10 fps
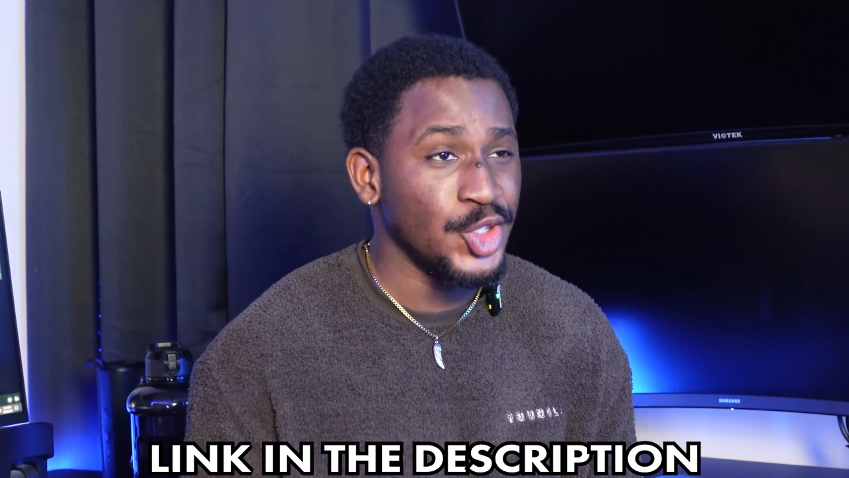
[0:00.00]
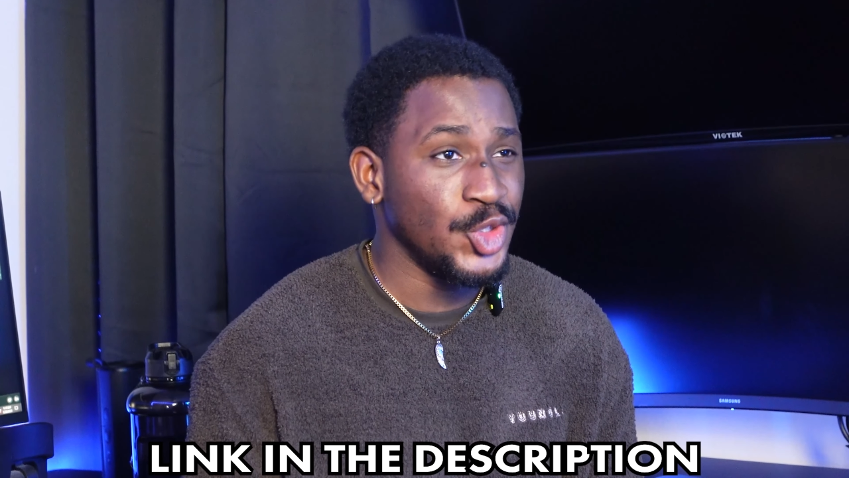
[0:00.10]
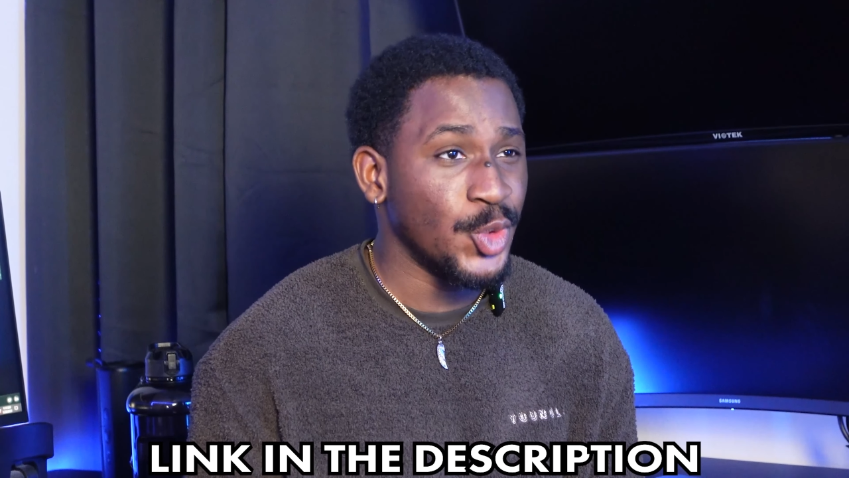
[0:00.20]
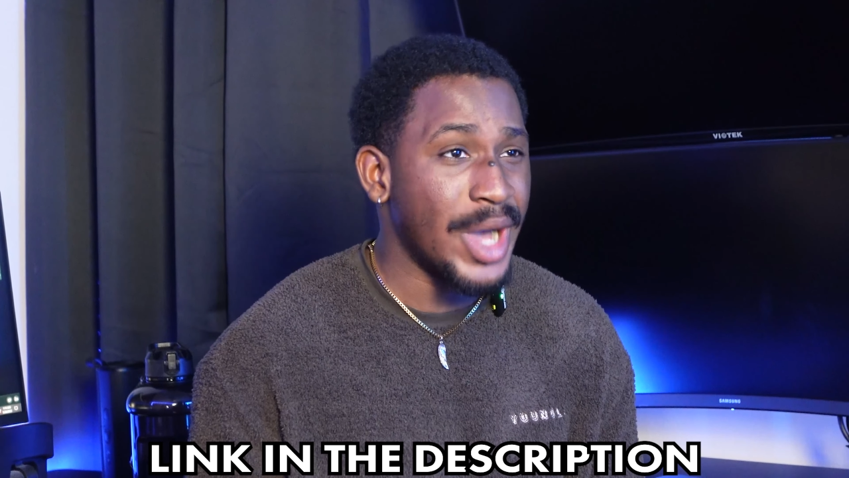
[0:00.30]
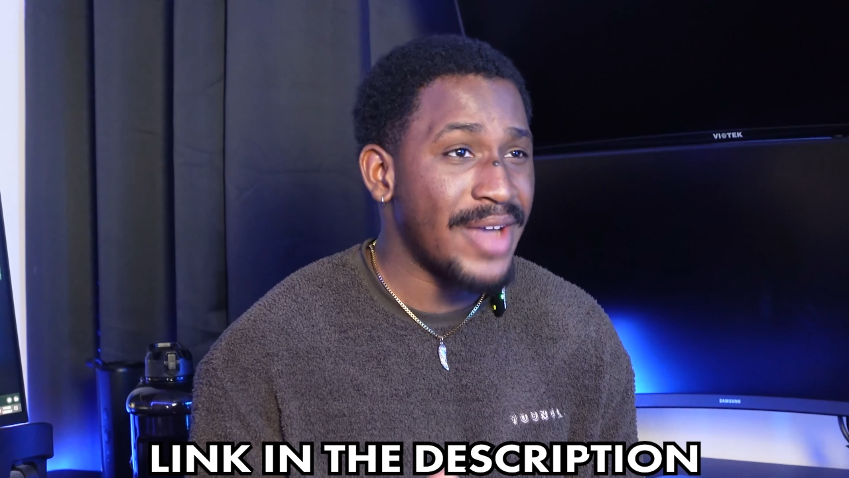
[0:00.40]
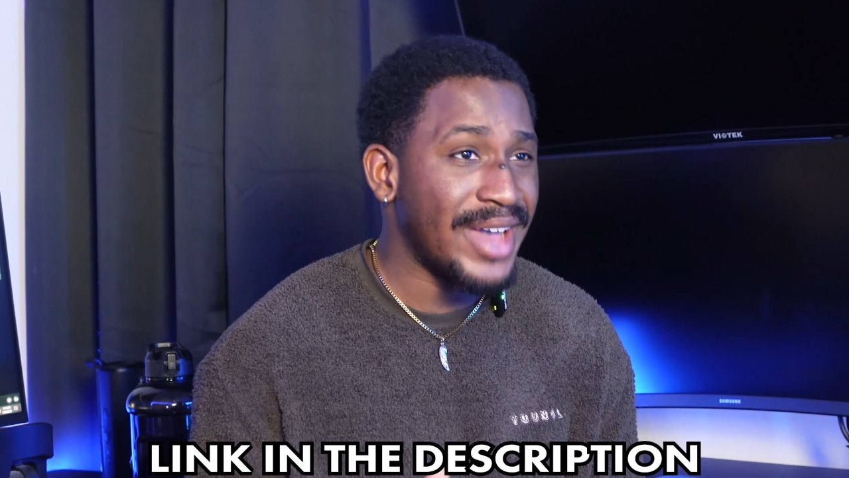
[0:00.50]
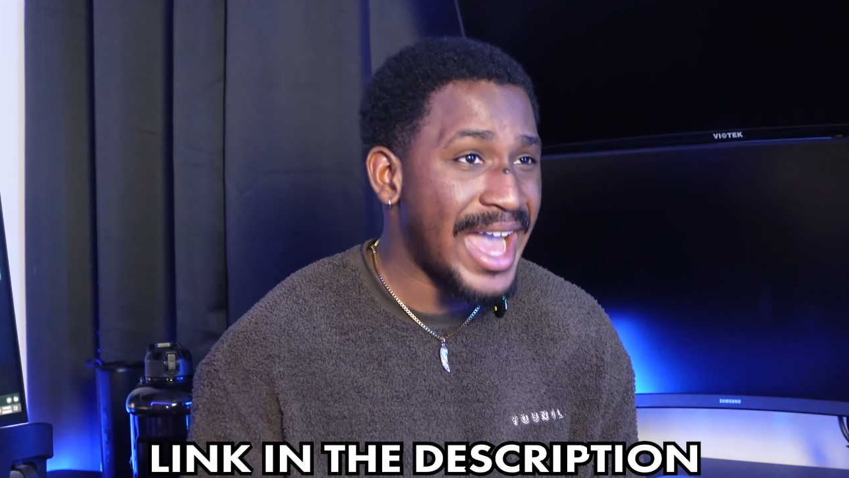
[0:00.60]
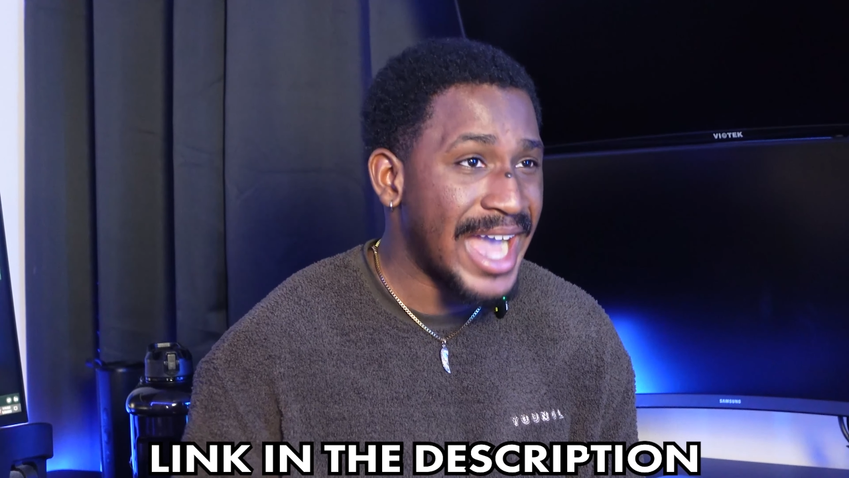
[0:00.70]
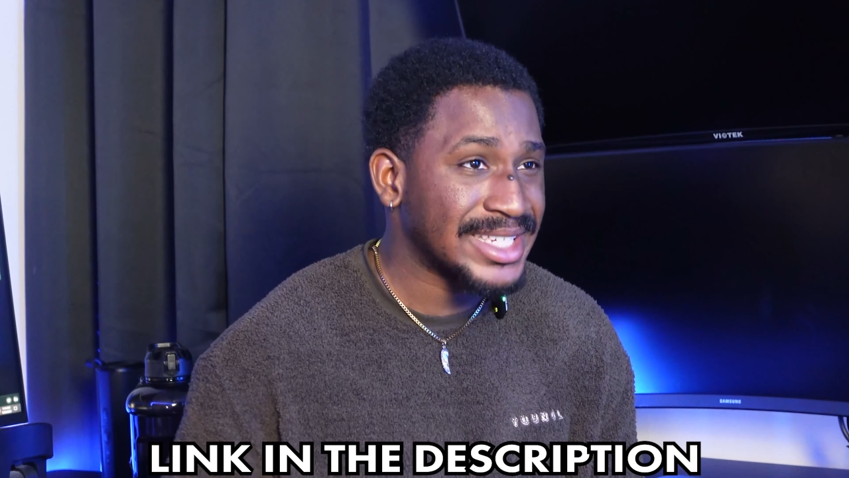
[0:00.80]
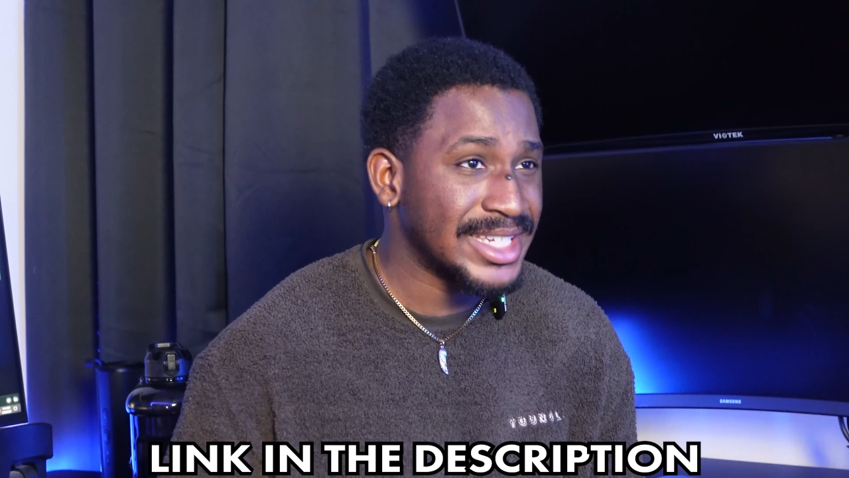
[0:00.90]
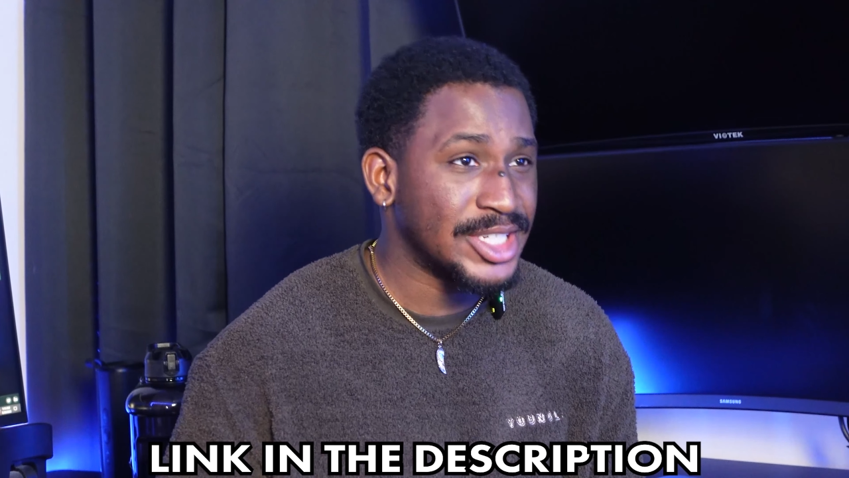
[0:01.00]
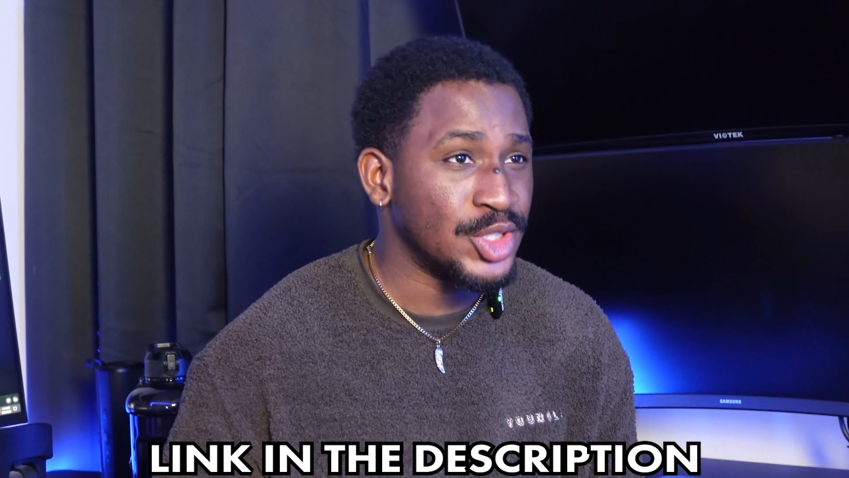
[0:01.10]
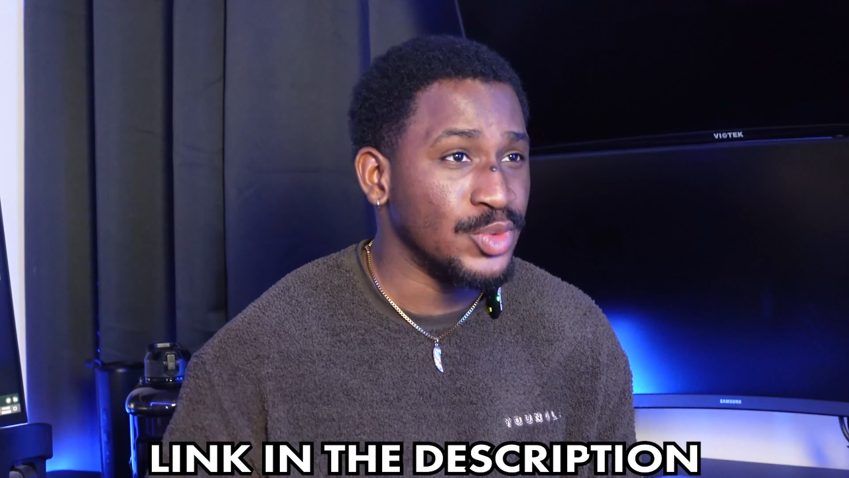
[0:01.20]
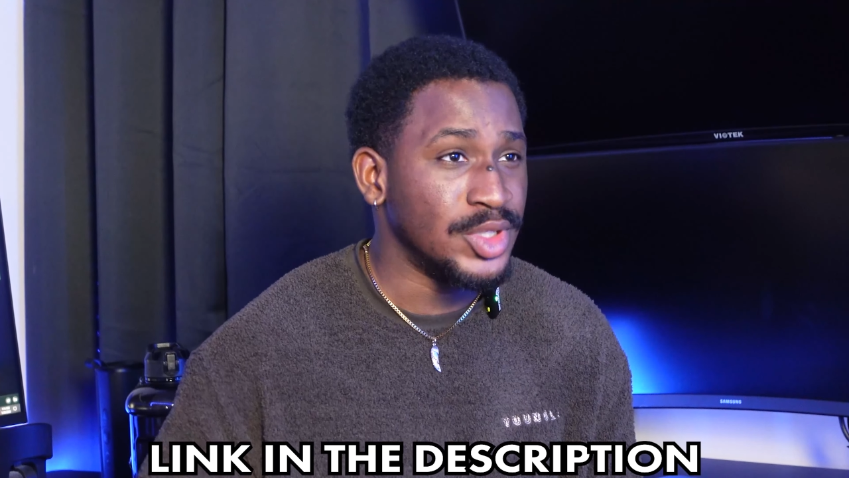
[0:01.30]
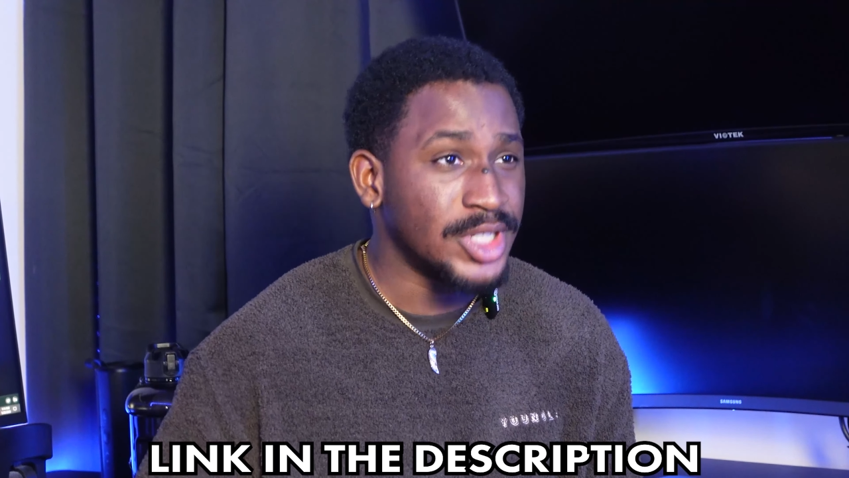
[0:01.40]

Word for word: You'll have access to